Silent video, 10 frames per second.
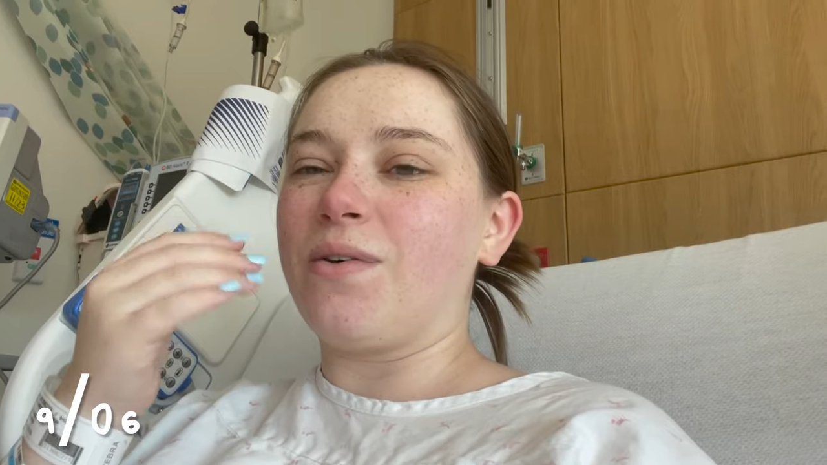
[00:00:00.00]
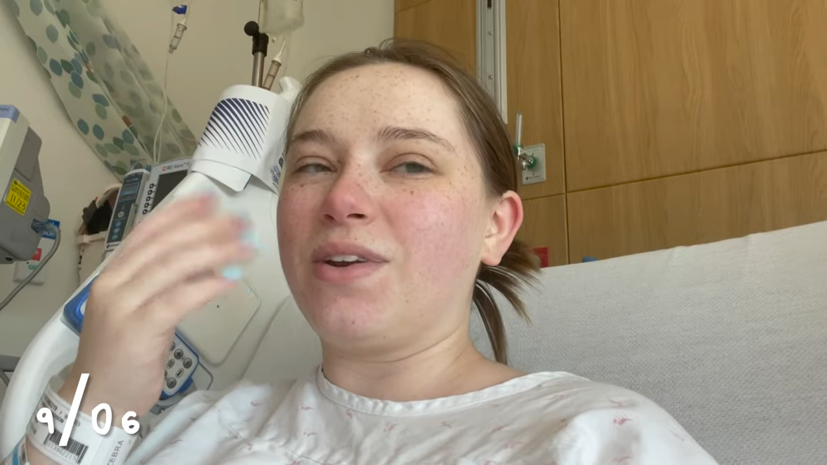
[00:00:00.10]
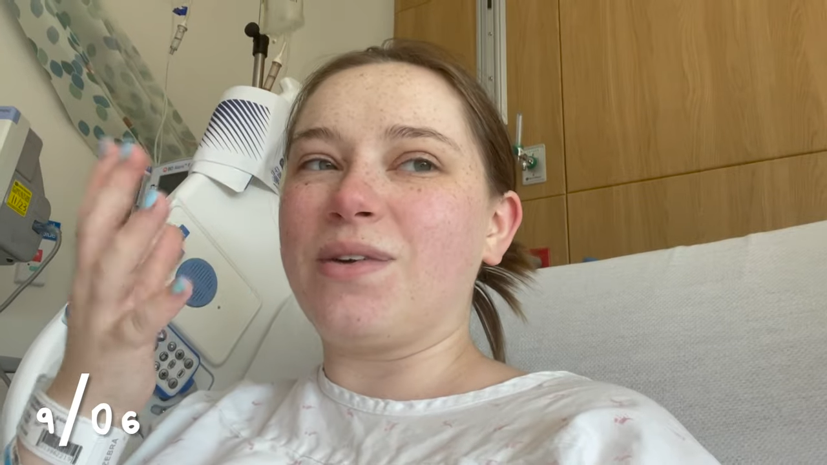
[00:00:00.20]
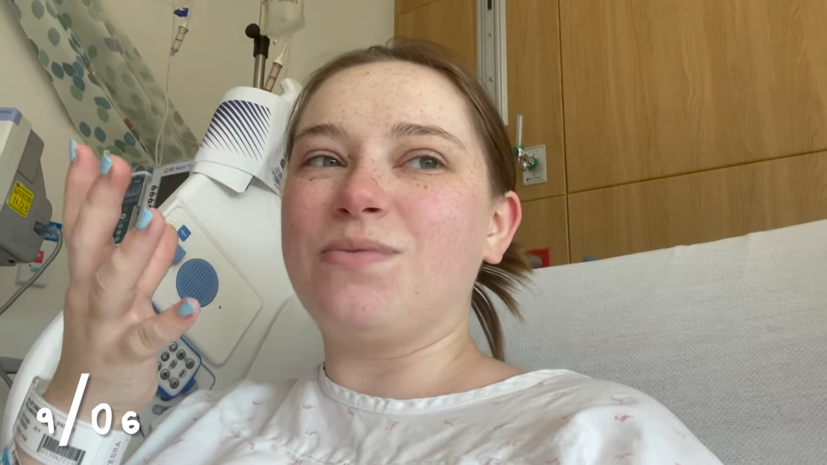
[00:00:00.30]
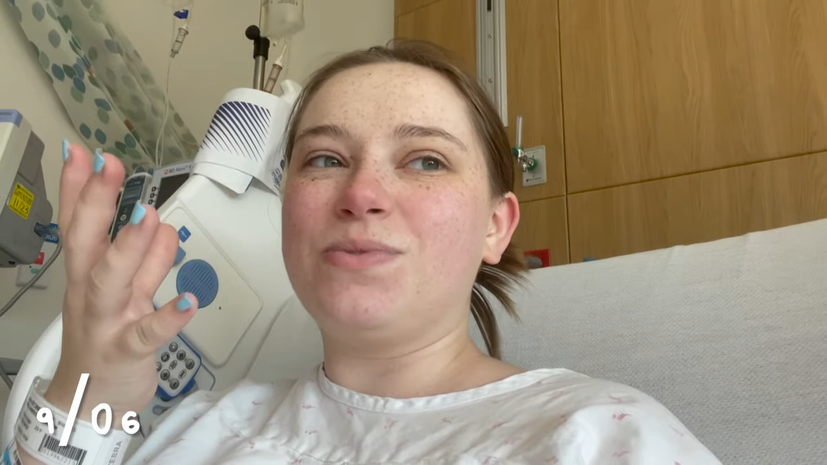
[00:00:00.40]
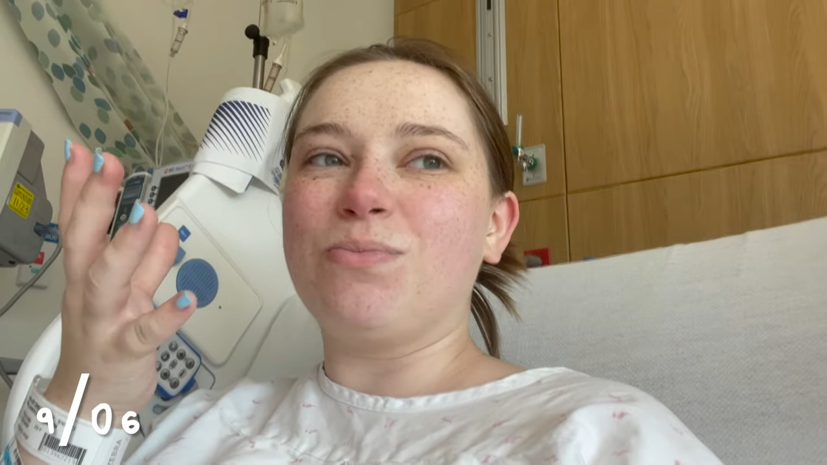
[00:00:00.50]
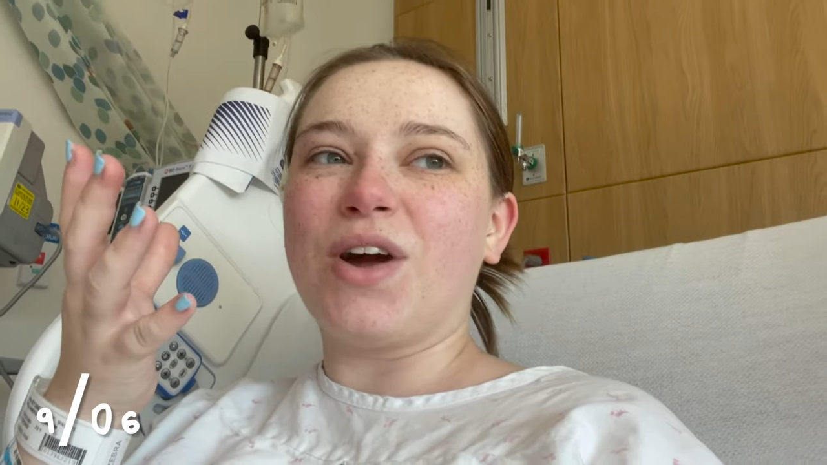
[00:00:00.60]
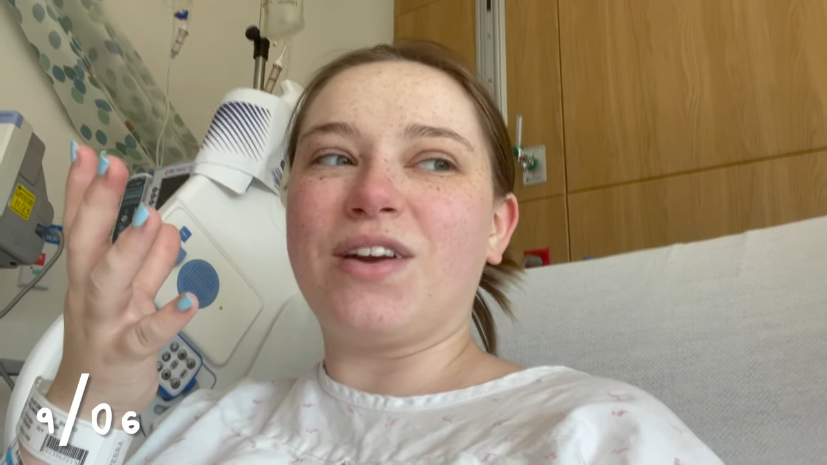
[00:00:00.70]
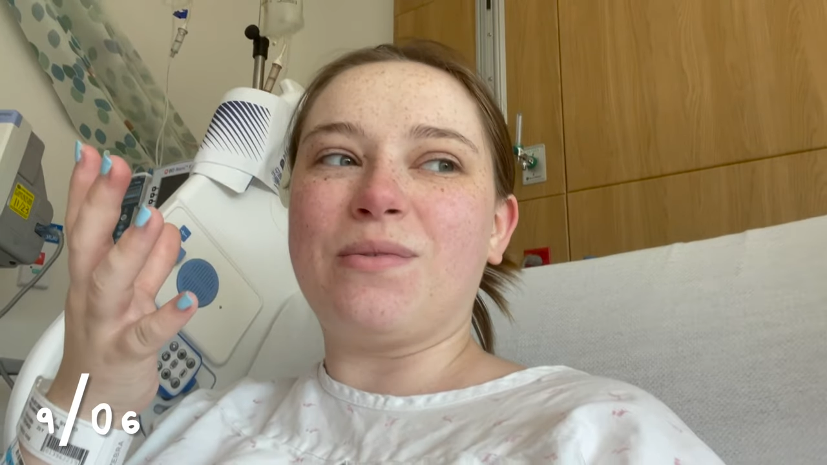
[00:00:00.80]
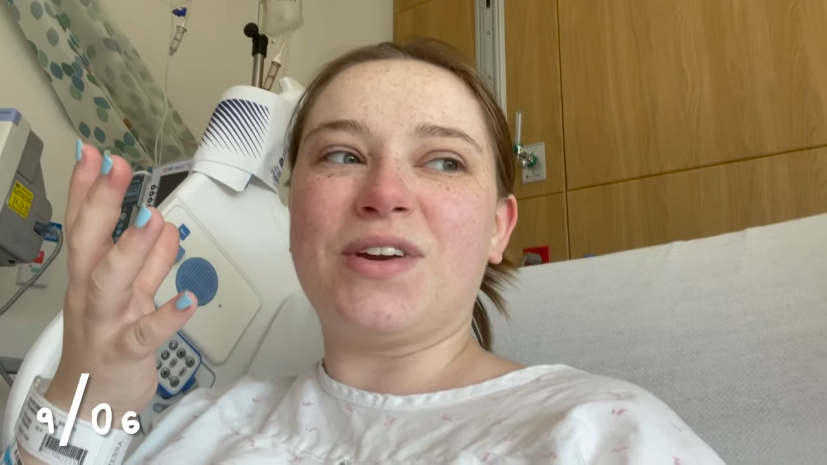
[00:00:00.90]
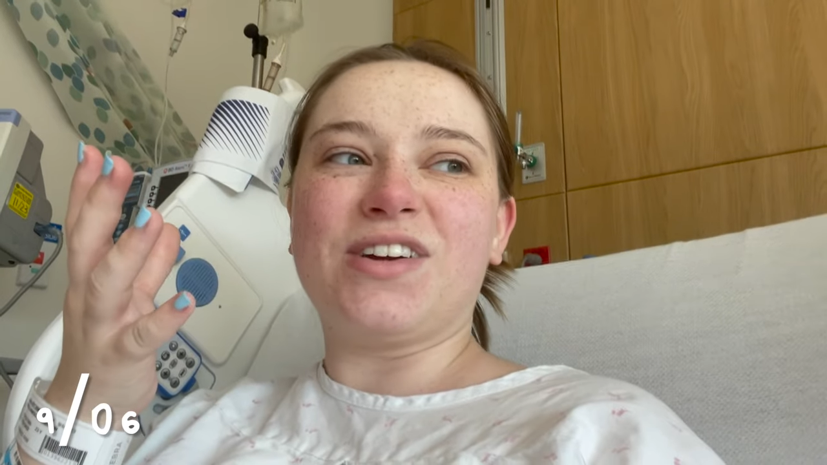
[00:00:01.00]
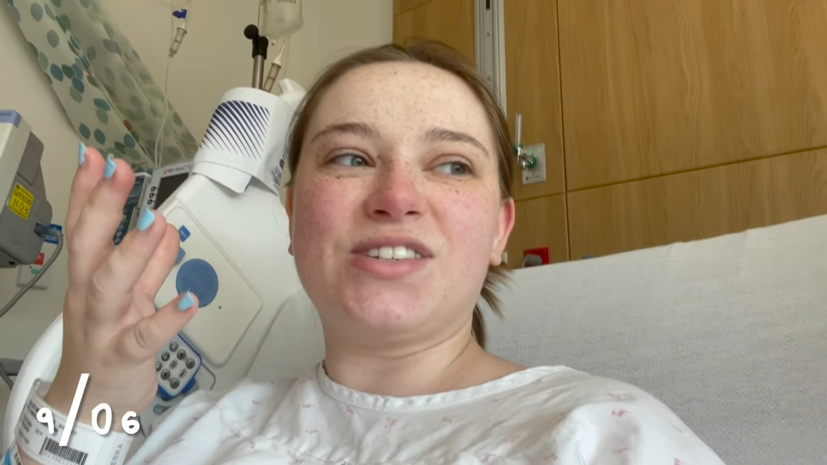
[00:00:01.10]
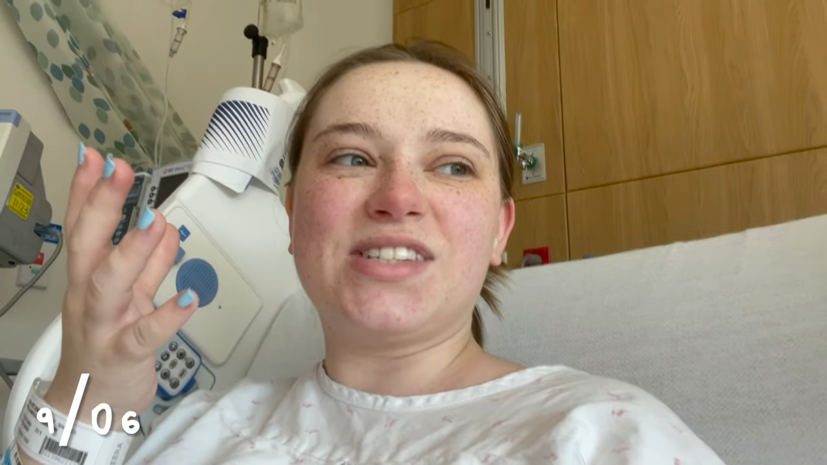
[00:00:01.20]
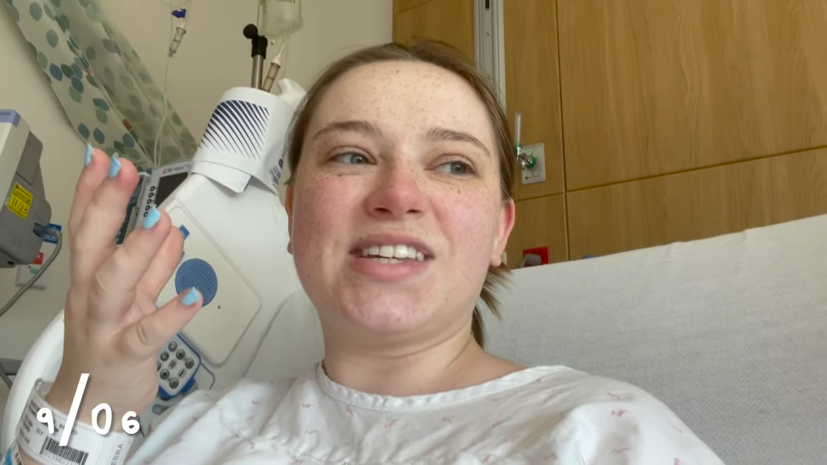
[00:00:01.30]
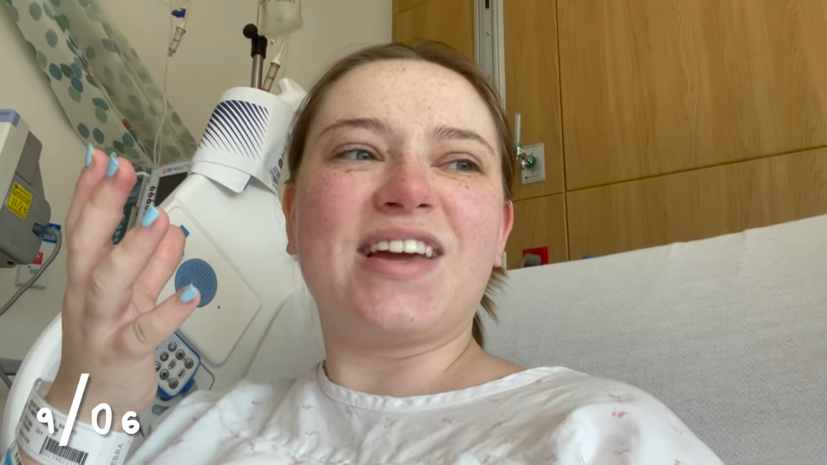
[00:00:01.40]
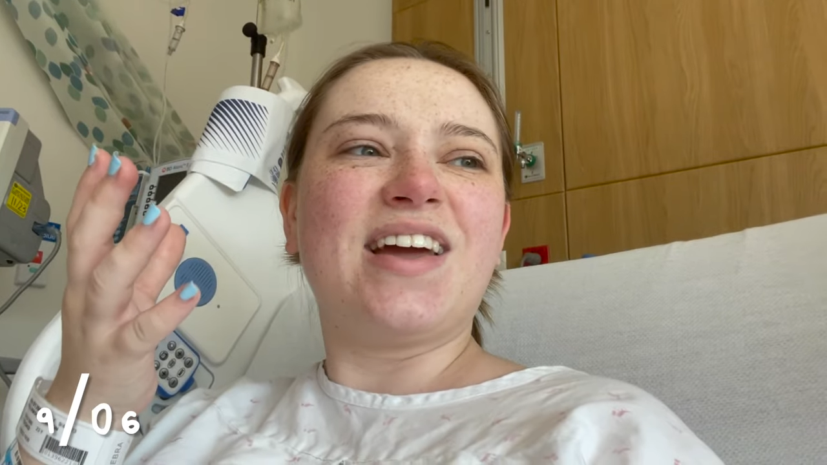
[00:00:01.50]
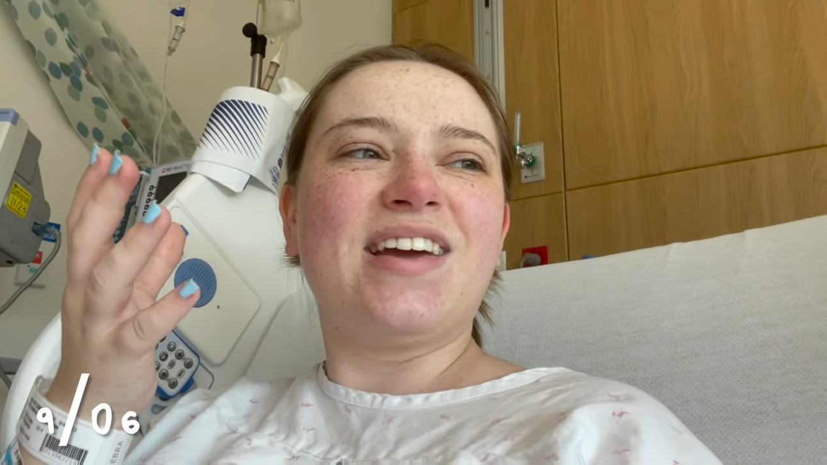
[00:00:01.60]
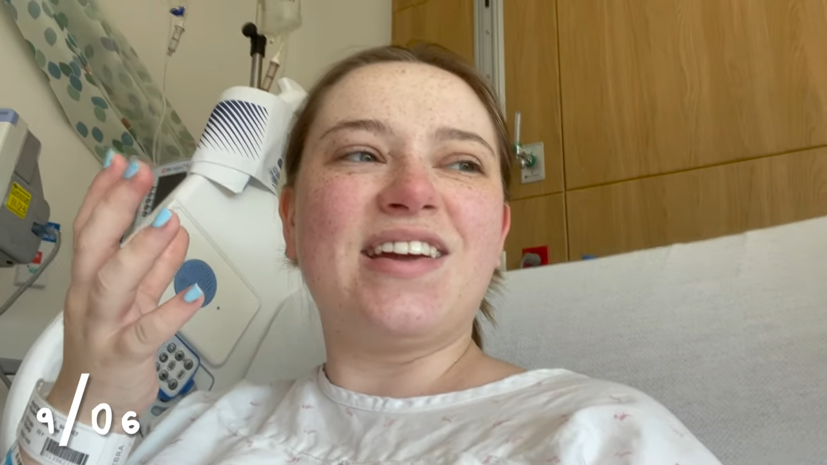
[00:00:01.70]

when I brought it up to her, she's like,